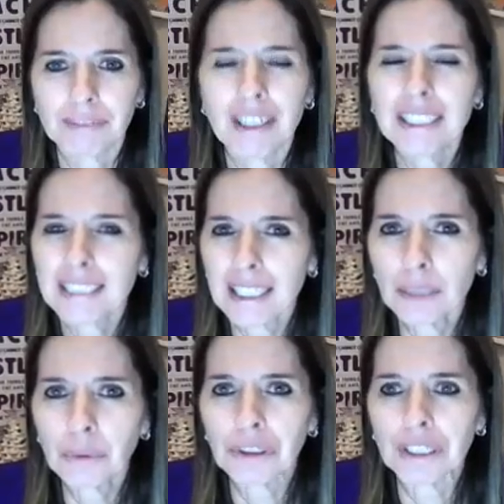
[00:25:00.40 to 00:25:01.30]
Say the
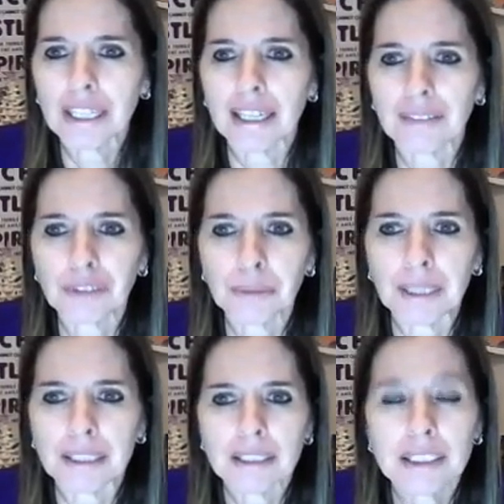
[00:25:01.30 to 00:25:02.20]
word again after
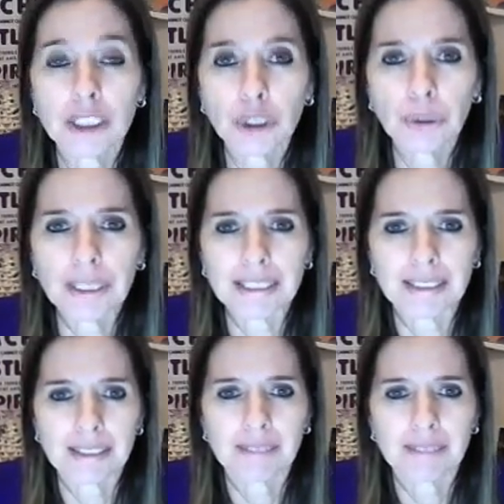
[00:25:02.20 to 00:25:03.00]
me. Street.